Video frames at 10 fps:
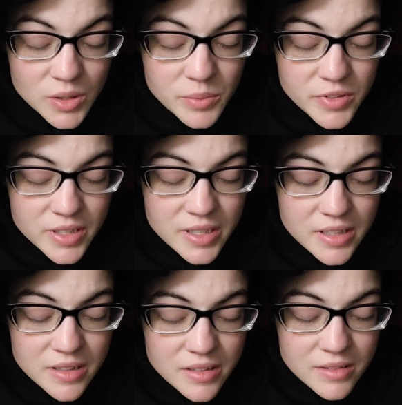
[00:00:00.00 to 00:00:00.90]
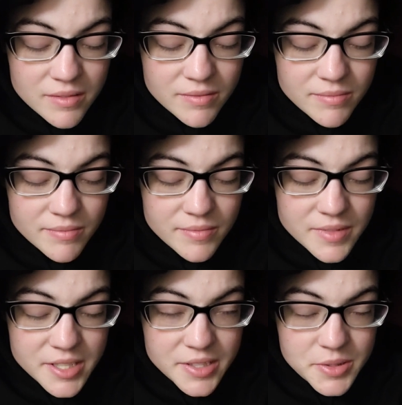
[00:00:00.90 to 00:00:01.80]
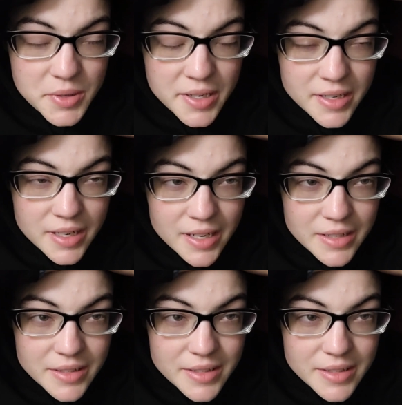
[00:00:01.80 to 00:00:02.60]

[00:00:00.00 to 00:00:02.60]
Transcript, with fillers: hopefully, sixth grade can handle